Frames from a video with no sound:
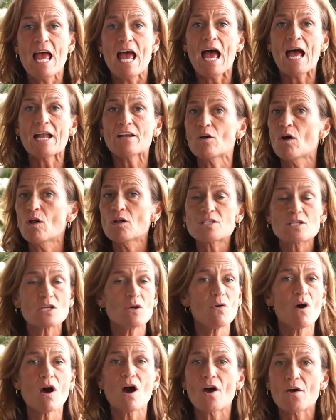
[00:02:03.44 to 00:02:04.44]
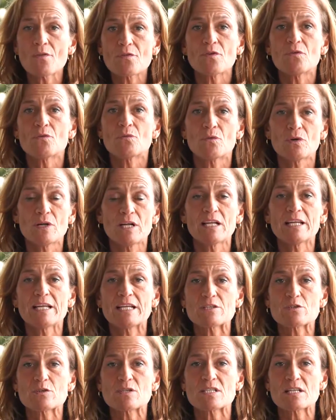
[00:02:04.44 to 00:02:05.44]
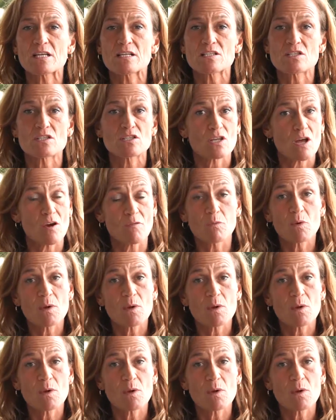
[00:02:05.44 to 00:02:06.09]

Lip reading: and also other really interesting stuff.